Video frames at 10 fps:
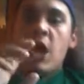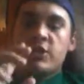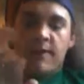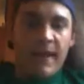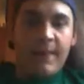
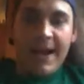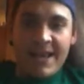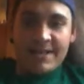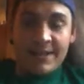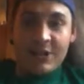So if
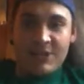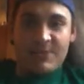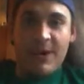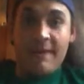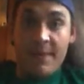anybody is still
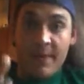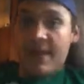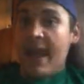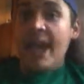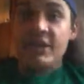subscribed to me
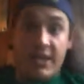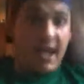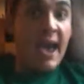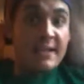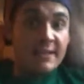that
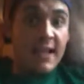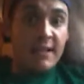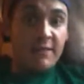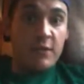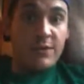actually has an
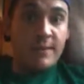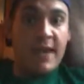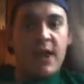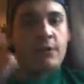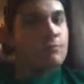active YouTube
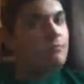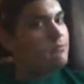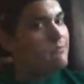account,